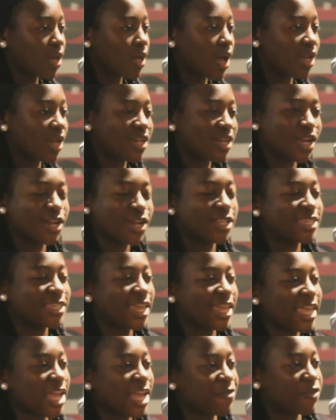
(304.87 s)
I dare you to
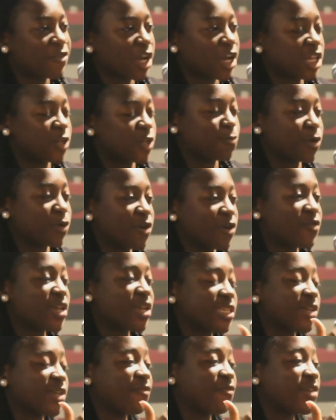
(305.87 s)
take every
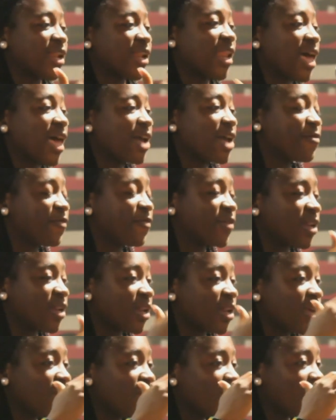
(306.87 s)
experience of your life
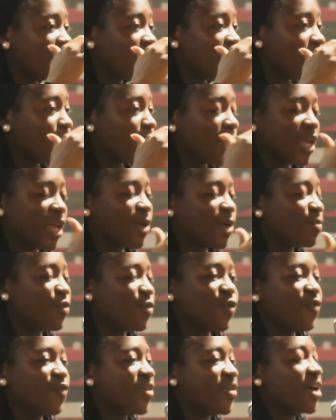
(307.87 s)
and make a
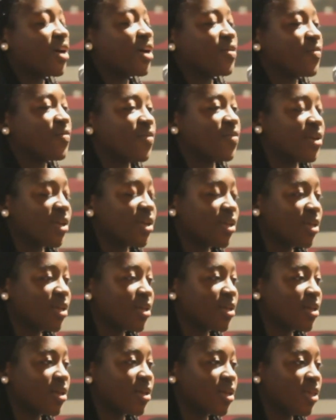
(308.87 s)
movie out of
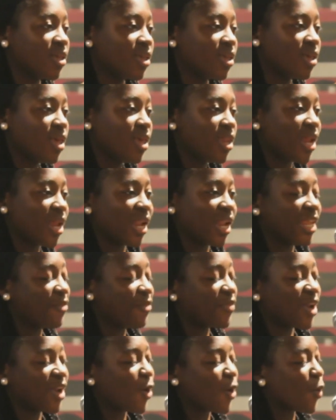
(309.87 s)
it. Not
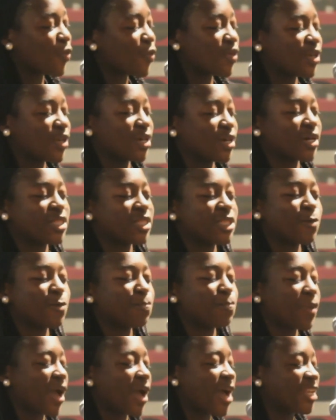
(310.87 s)
leaving out all the good, the
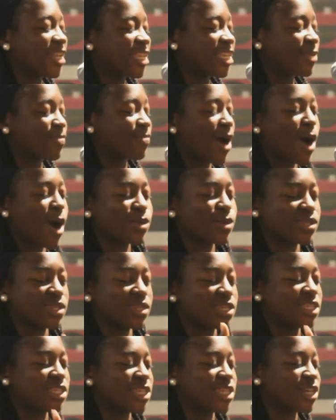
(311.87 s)
bad, the smiles and
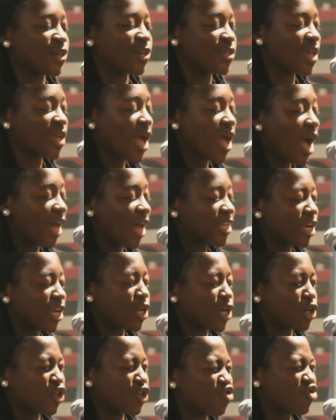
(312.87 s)
the tears. I dare
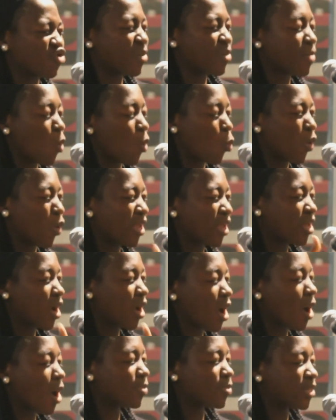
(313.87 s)
you to dream and wake
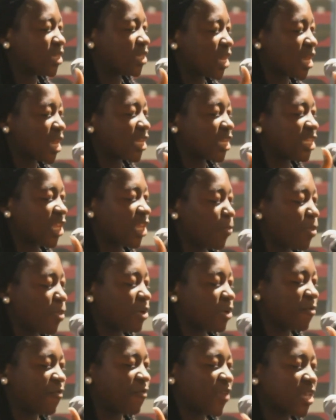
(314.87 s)
up, to take a step in
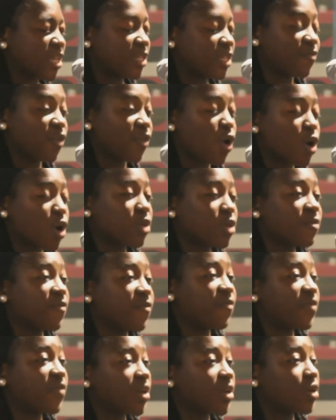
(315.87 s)
the face of all your
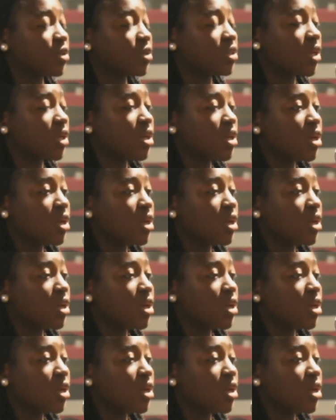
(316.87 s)
fears.